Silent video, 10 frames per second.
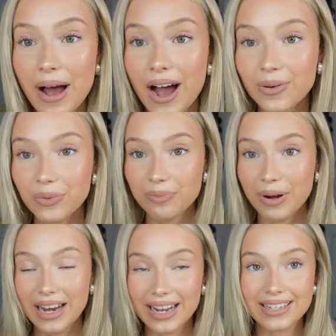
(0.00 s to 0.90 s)
at with my
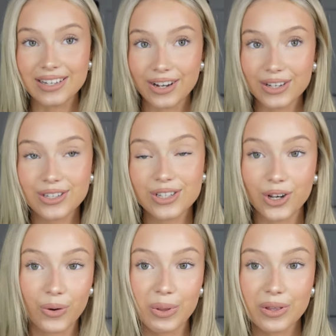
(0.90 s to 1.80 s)
laziness to
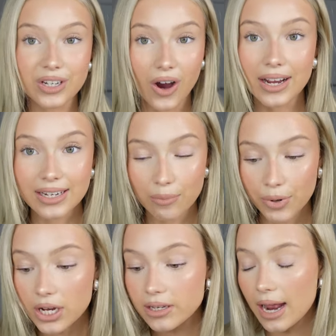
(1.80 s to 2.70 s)
do with tidying,
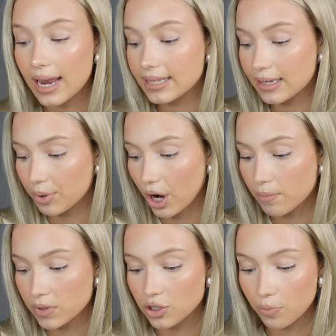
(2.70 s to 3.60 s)
because I let it become
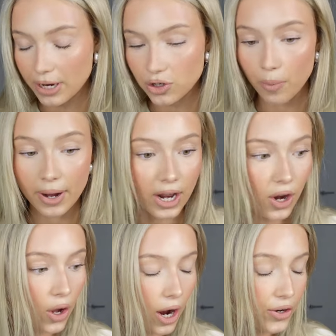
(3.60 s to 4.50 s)
such a big job.
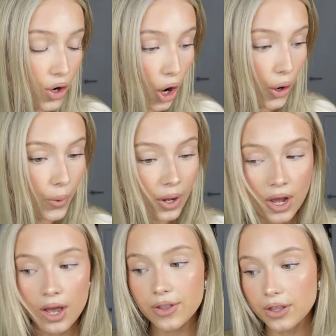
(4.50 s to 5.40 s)
And I know
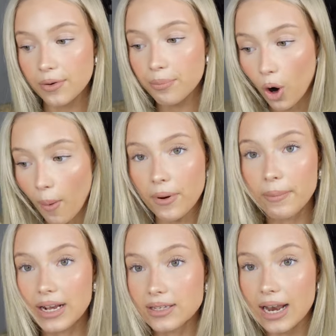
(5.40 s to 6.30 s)
that the problem
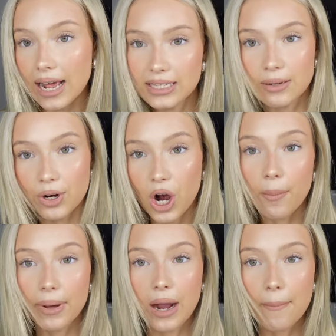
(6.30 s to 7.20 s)
is I let it become
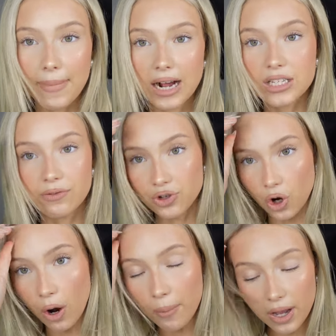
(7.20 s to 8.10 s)
like a massive
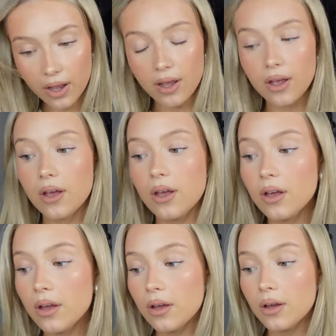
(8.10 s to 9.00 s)
job,
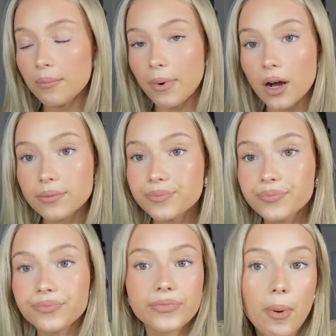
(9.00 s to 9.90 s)
but
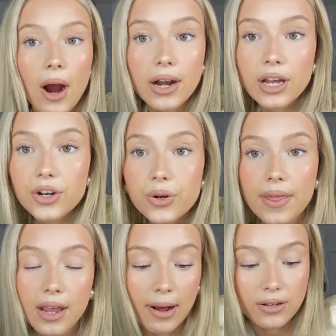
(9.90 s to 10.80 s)
apparently I don't do
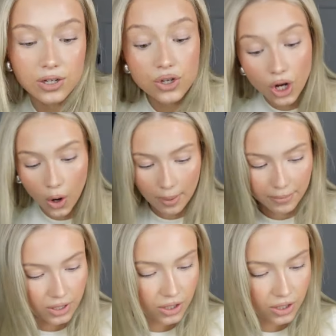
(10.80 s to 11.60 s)
anything about it. So I'm gonna